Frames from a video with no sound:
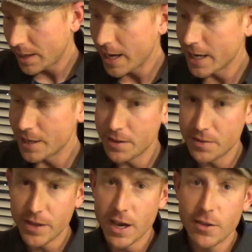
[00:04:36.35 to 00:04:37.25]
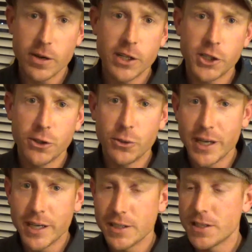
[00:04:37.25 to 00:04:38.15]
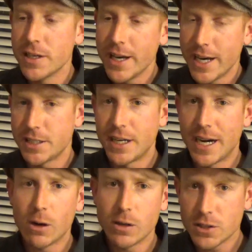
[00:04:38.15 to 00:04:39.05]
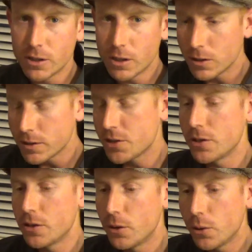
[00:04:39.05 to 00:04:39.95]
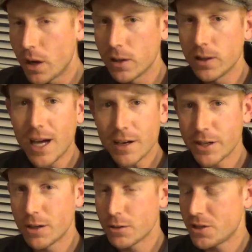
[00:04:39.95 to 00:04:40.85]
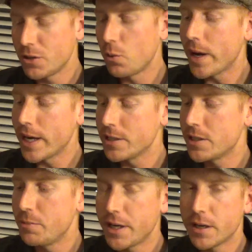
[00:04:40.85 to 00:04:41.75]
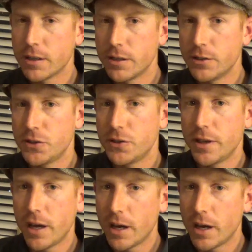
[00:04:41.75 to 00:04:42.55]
And the other issue is it's an aerosol, so a lot of it goes to waste because